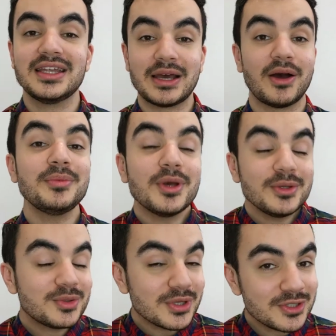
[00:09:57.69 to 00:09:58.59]
Now, I'm
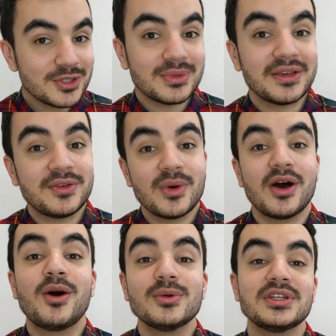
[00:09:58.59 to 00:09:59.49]
going to assume that if you
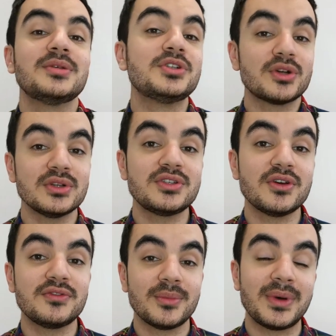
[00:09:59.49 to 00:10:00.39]
are holding the majority
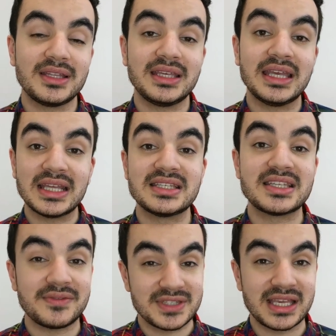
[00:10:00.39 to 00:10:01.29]
of your money in a
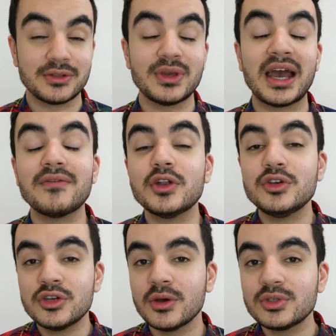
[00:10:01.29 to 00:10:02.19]
savings account, you have
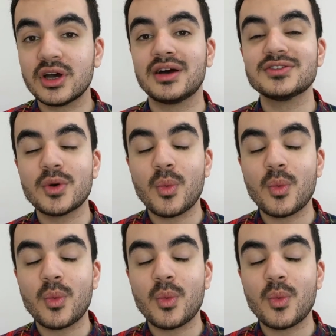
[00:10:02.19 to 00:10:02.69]
no chance